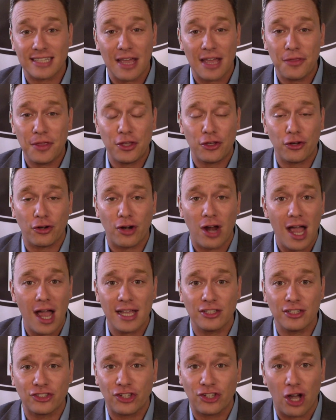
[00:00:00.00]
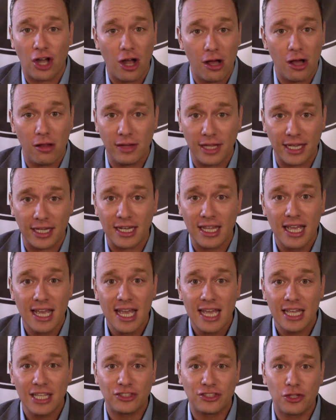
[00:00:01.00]
I think your highest calling
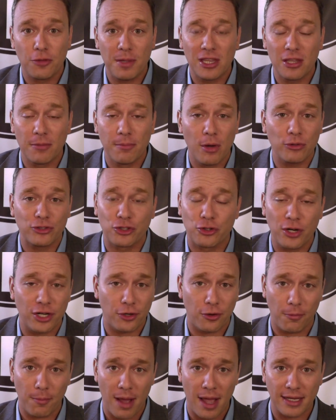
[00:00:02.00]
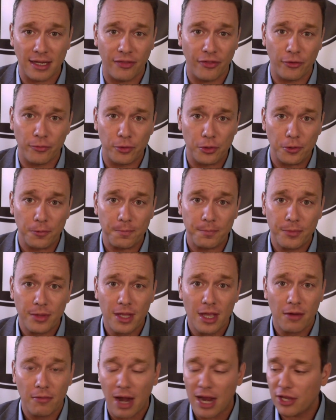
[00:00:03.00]
is to be the most critical mind in the room,
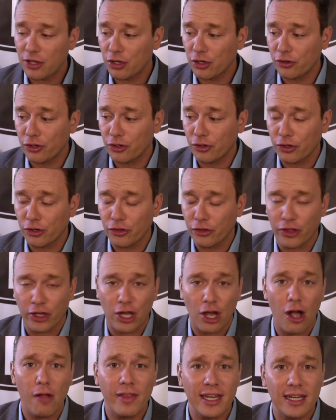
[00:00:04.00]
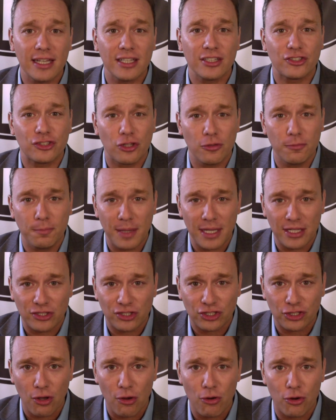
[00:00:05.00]
right? The calling is to be
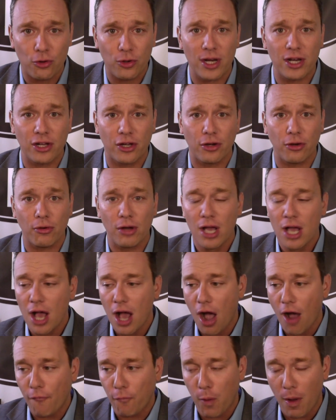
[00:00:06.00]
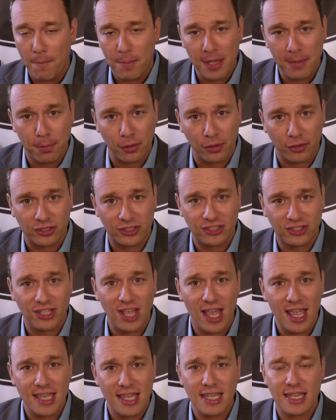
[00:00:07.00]
so critical of what people are
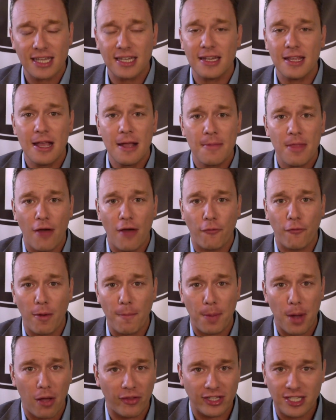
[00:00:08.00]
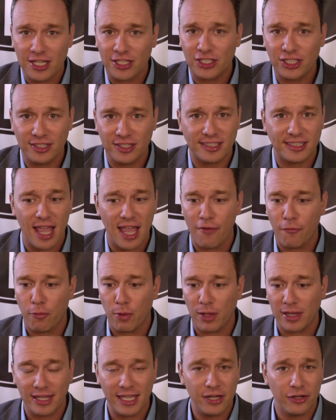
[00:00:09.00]
saying, of what politicians say, of
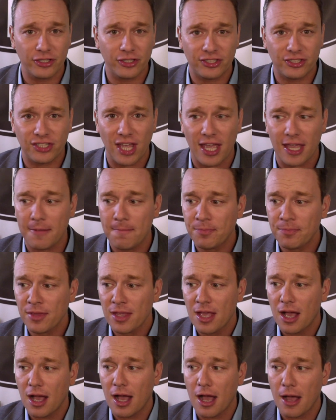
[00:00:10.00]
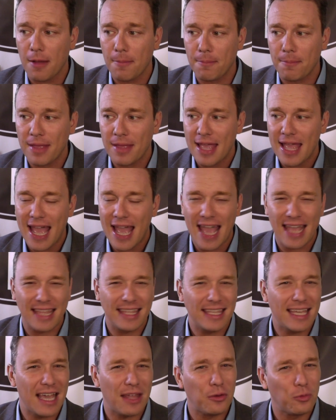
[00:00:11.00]
what leaders say. And
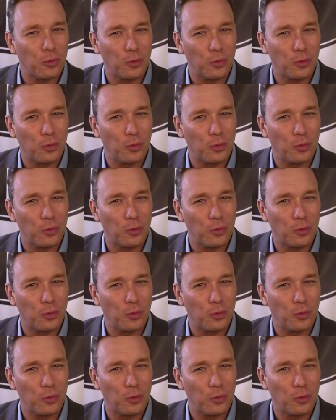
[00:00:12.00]
yet